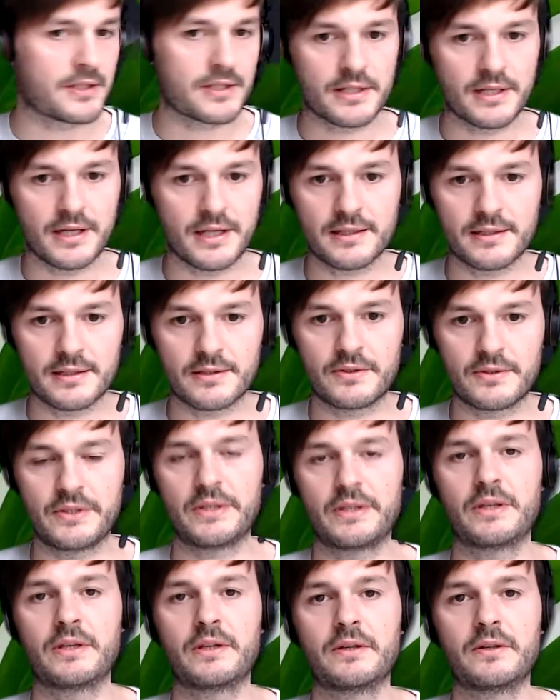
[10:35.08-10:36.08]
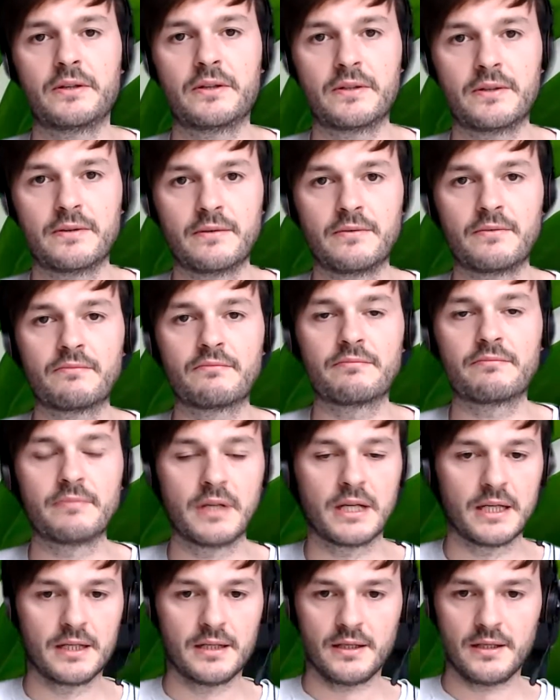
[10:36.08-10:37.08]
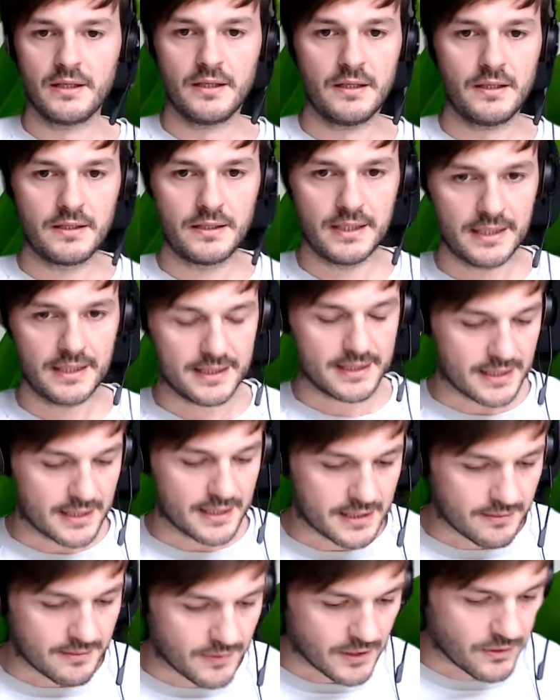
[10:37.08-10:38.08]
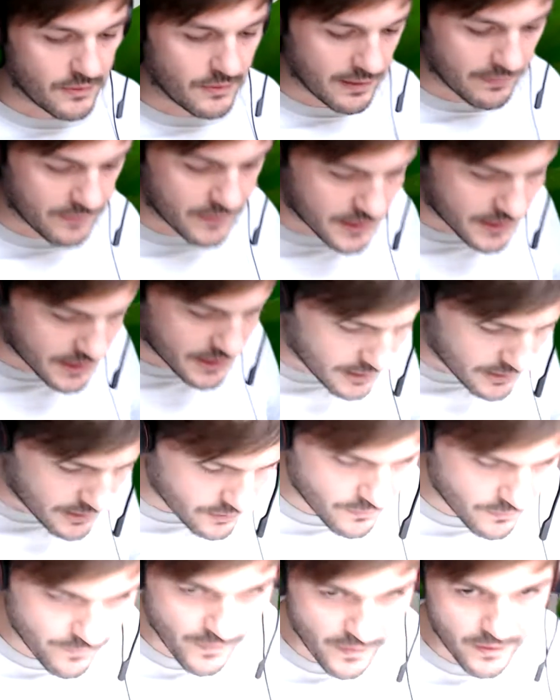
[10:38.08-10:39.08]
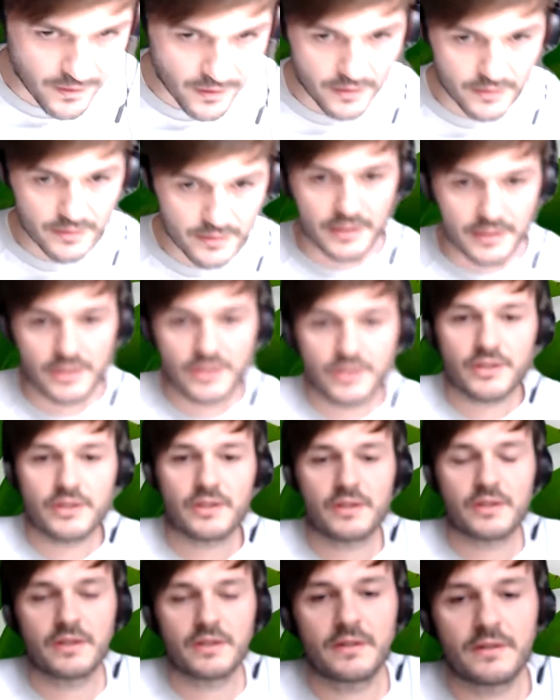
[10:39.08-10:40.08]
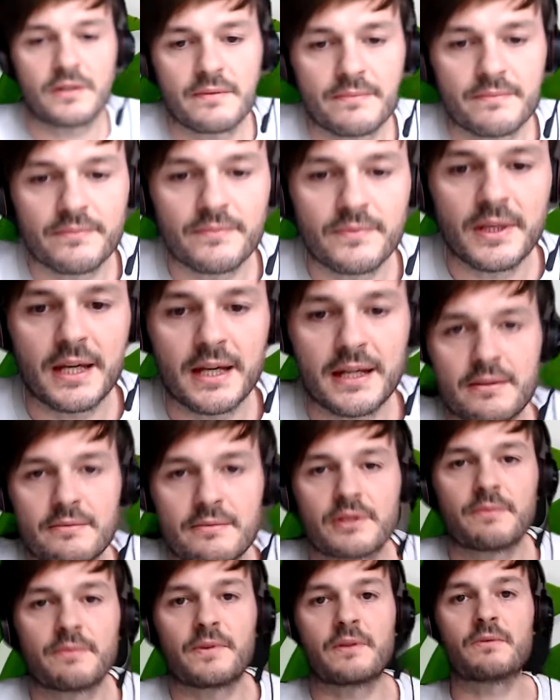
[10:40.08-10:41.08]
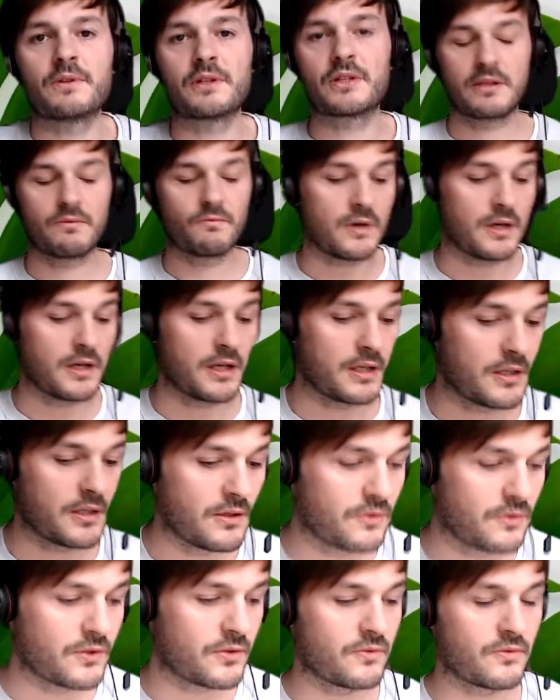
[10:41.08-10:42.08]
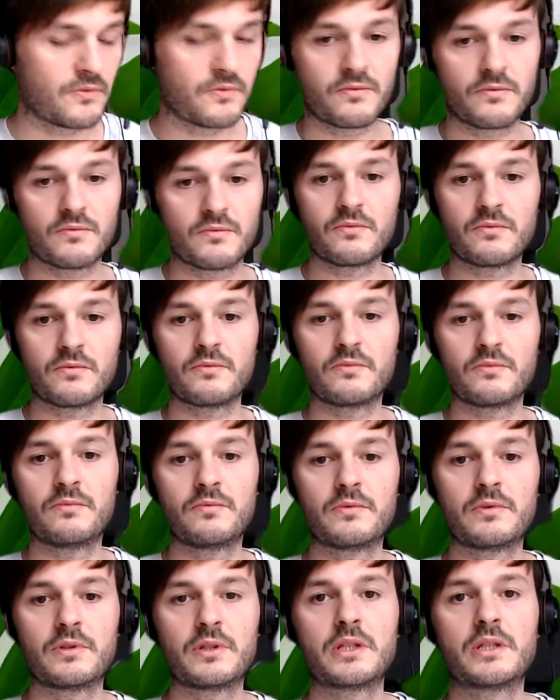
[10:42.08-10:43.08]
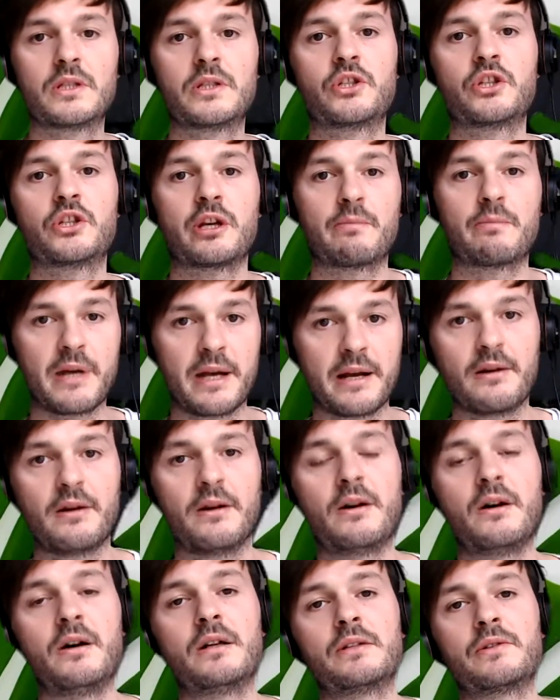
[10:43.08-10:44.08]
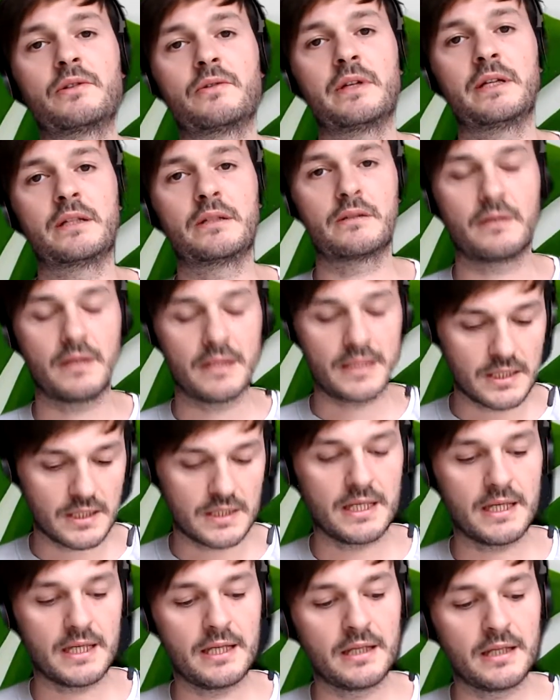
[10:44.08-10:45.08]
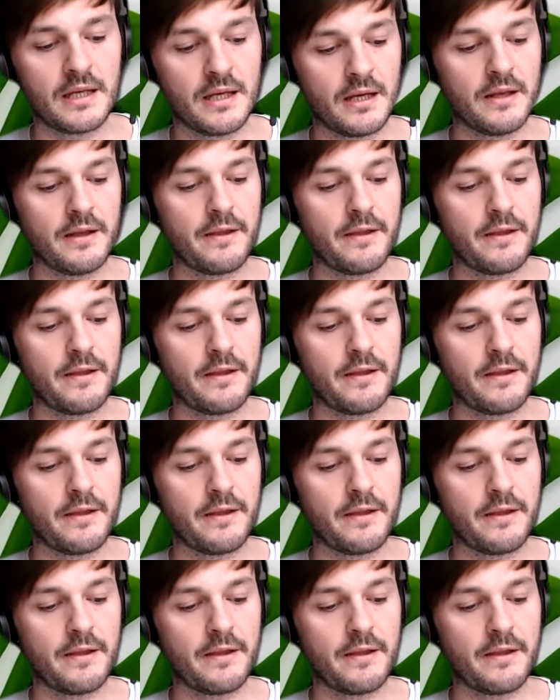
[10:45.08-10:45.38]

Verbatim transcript: It's not like uh, yeah, it's not something you haven't seen so far. It's just um, yeah, something which I wanted you to check back on to and to understand